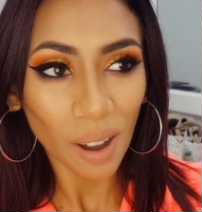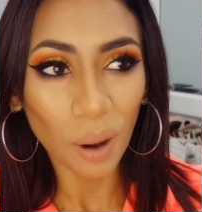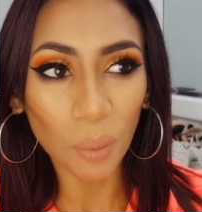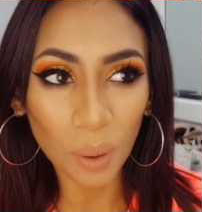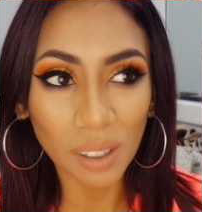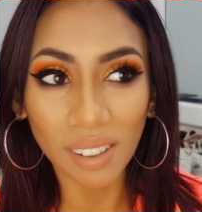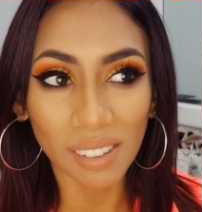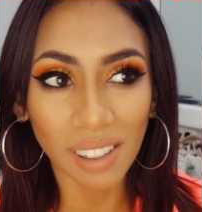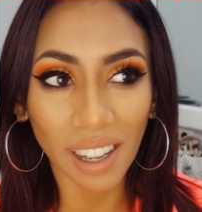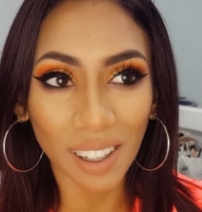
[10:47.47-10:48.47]
which
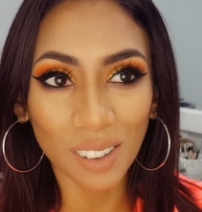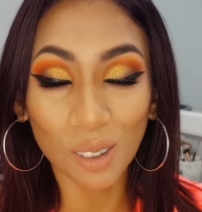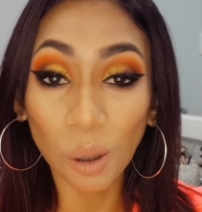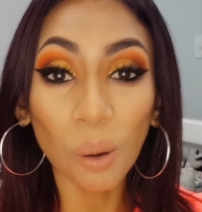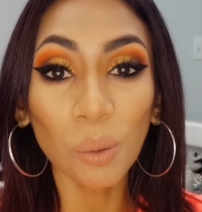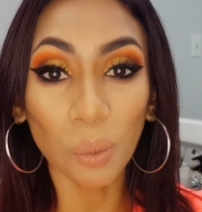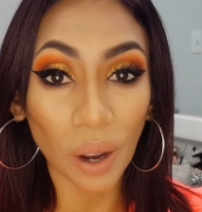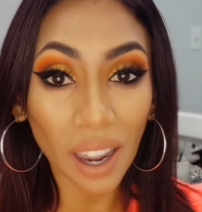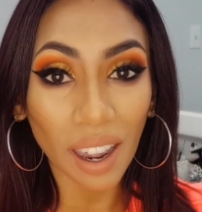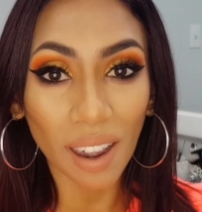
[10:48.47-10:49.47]
is like so
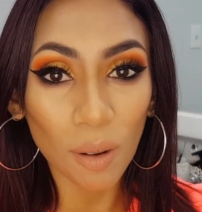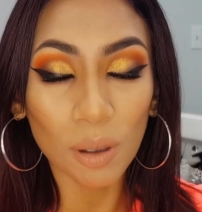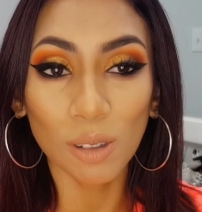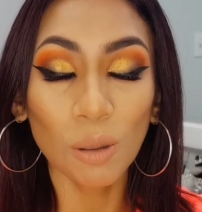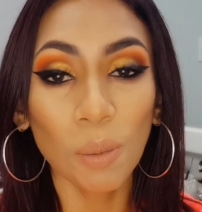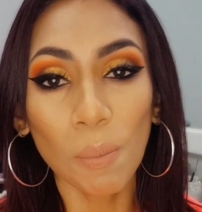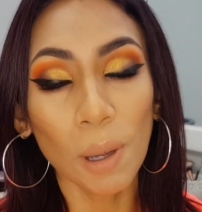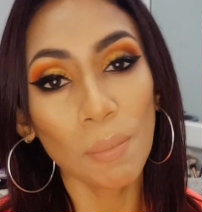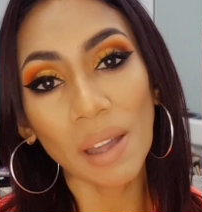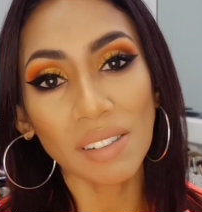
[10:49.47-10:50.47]
rare with super
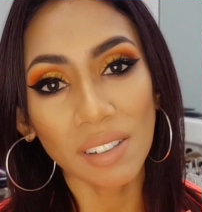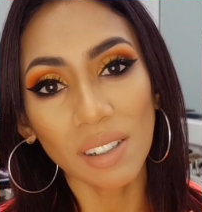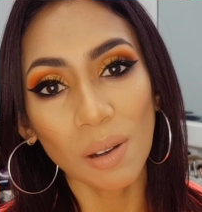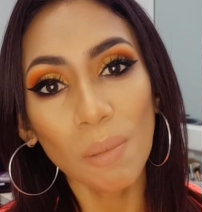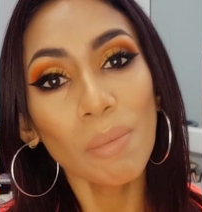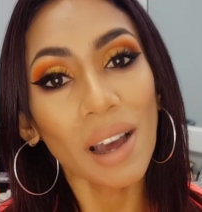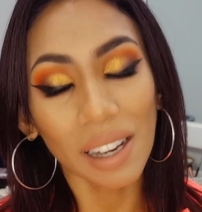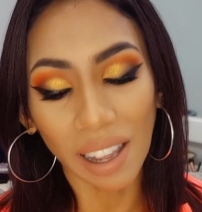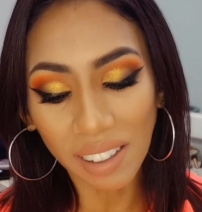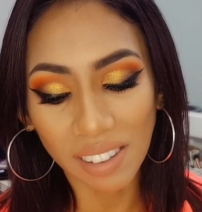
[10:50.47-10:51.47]
pigmented
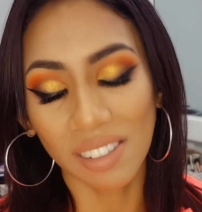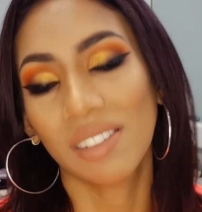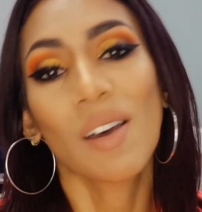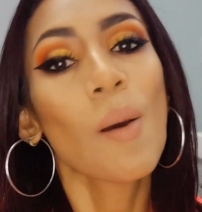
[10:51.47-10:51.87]
palettes.